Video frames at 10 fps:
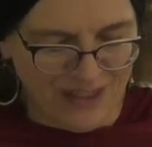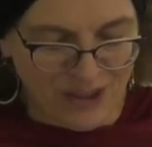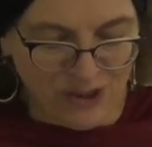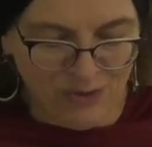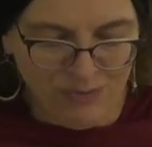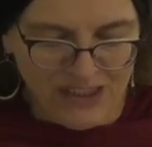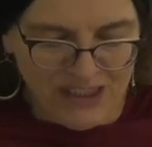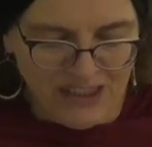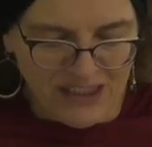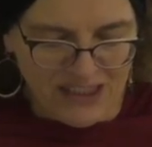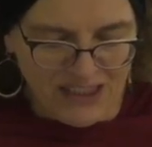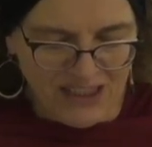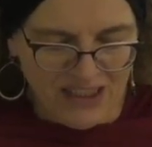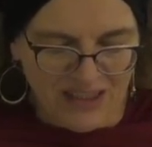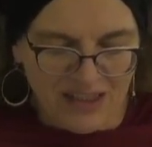Human dignity
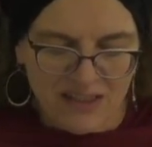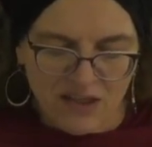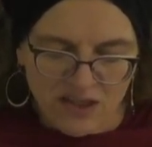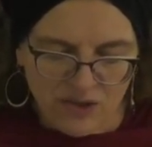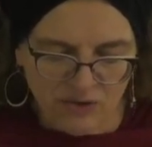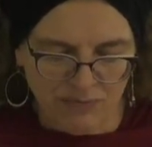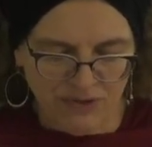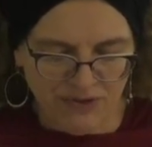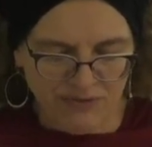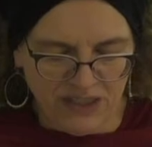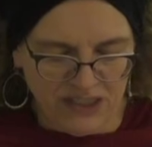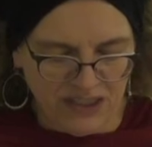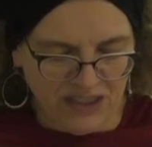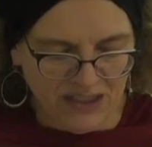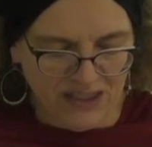is also a birthright.
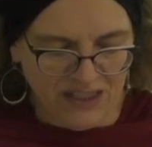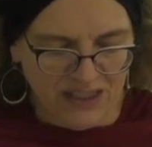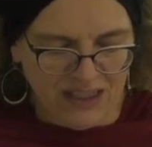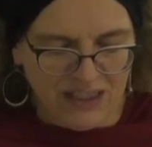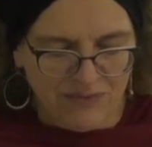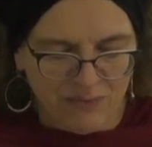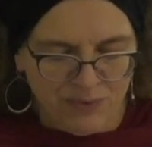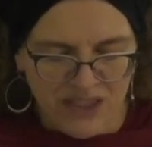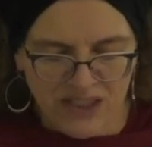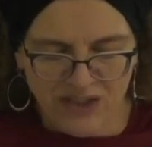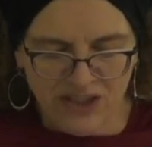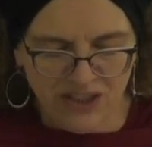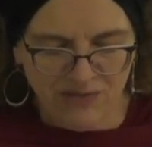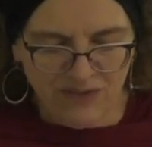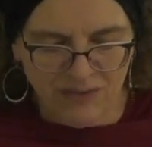Even prisoners are
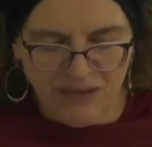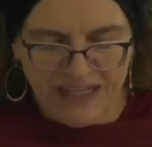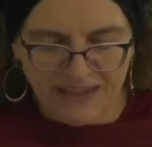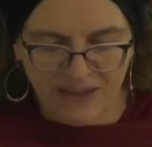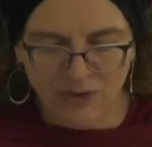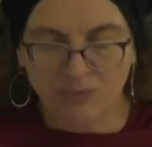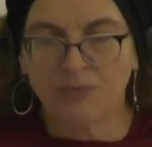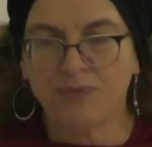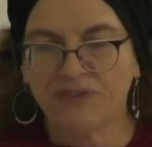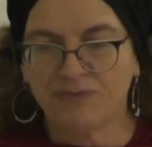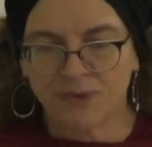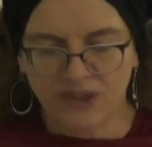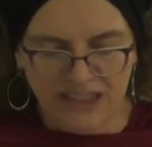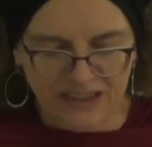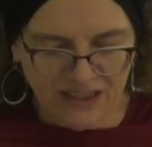given a blanket to
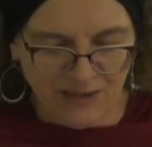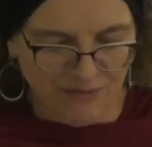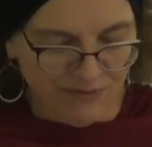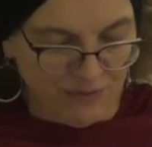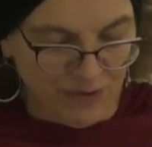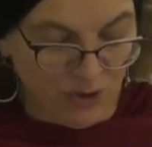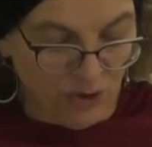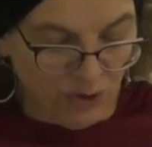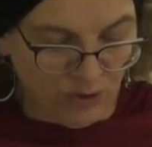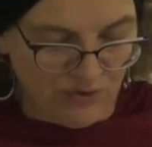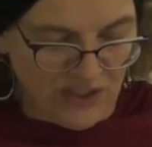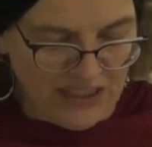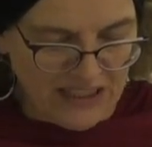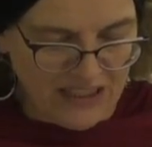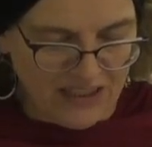protect them from the cold of the
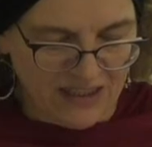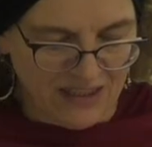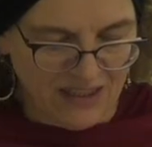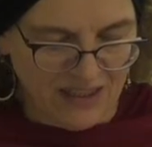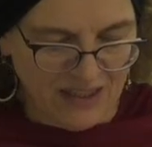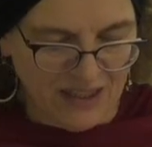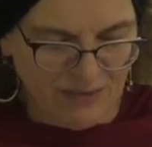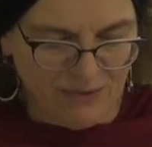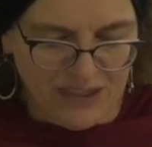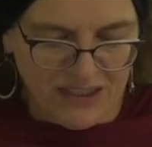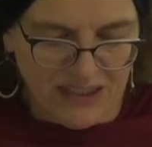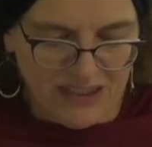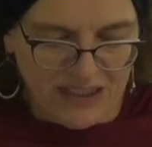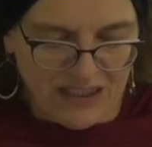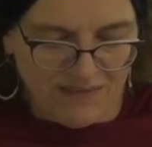night. Where
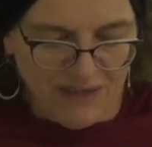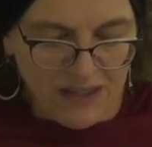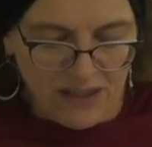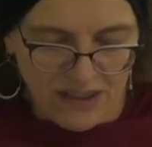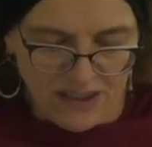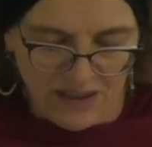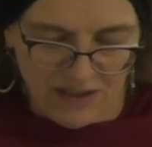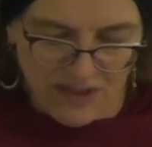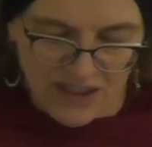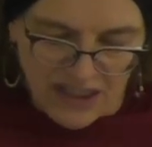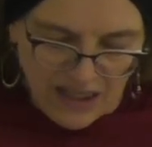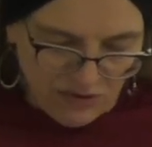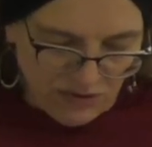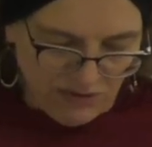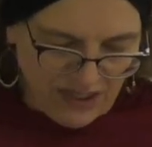dignity is violated, there is an
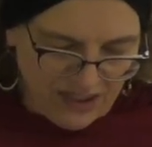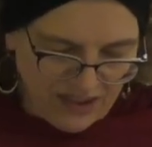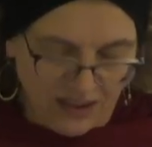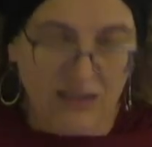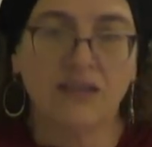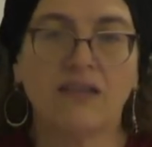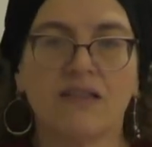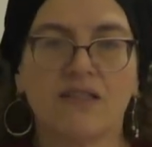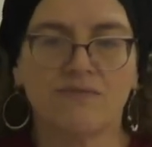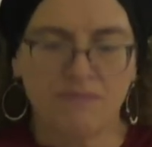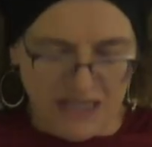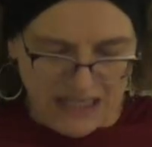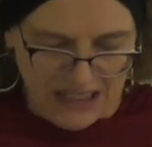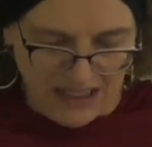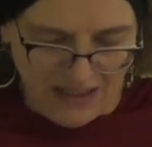outcry in the hearts of
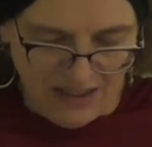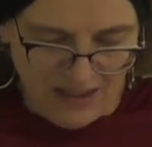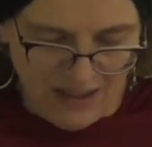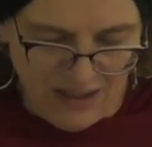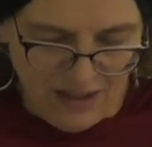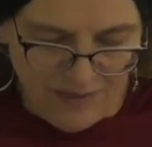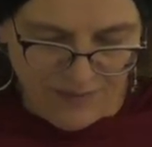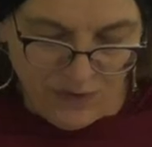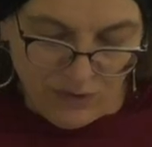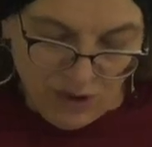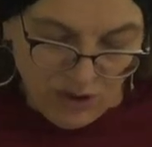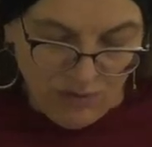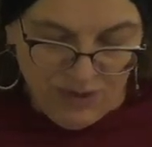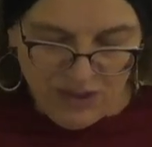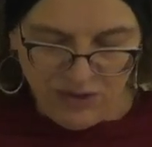many, though not
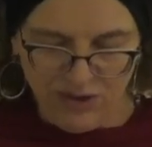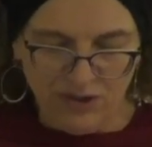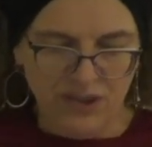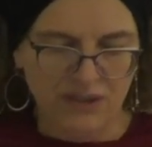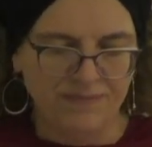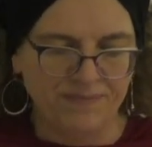always heard,